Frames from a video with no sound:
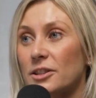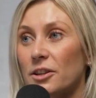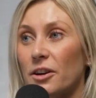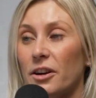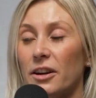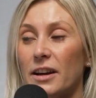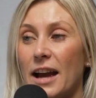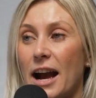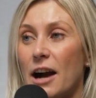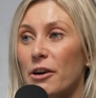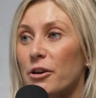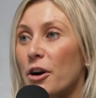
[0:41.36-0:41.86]
So
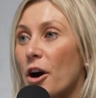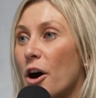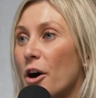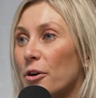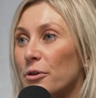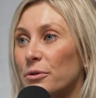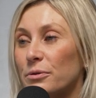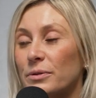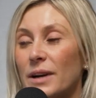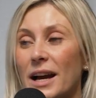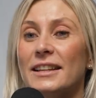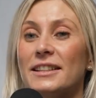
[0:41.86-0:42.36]

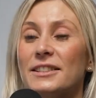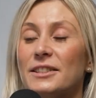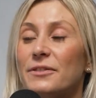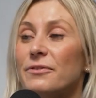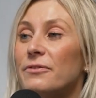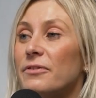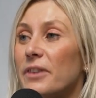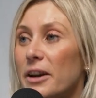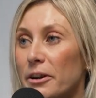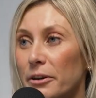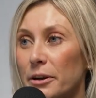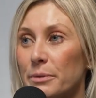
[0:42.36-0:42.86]
alcohol, it's
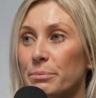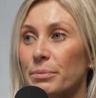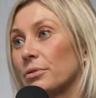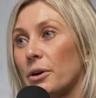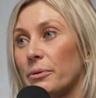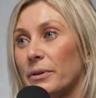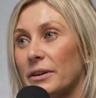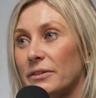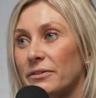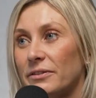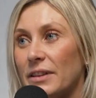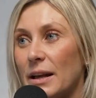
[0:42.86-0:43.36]
very
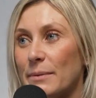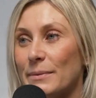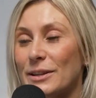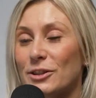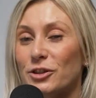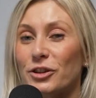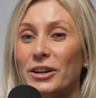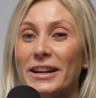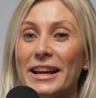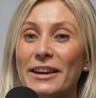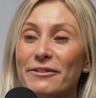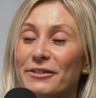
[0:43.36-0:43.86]

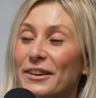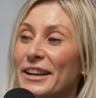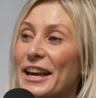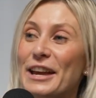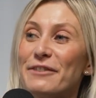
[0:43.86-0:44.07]
pro-inflammatory,